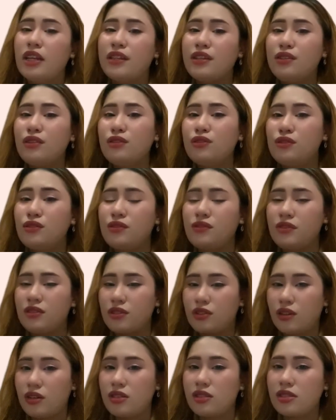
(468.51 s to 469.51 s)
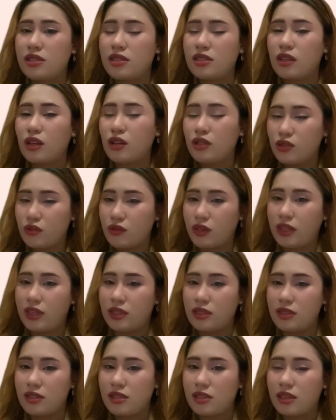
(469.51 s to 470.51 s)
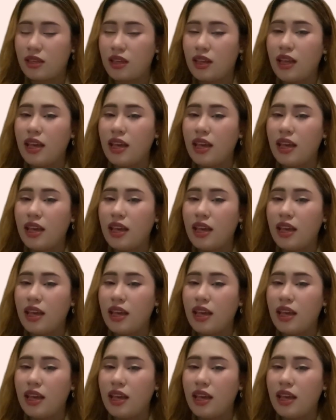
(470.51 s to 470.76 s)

due to resource constraints.